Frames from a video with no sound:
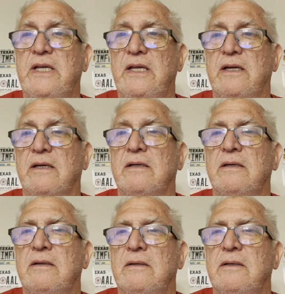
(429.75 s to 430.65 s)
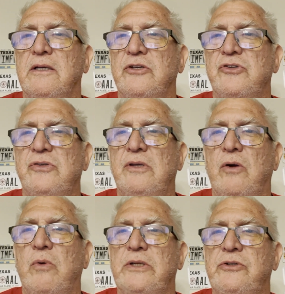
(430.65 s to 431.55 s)
Kia. Is know
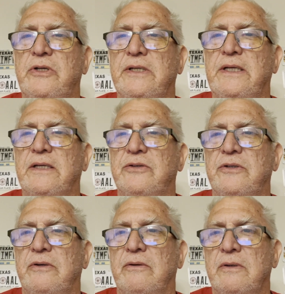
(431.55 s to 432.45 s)
what you're getting into.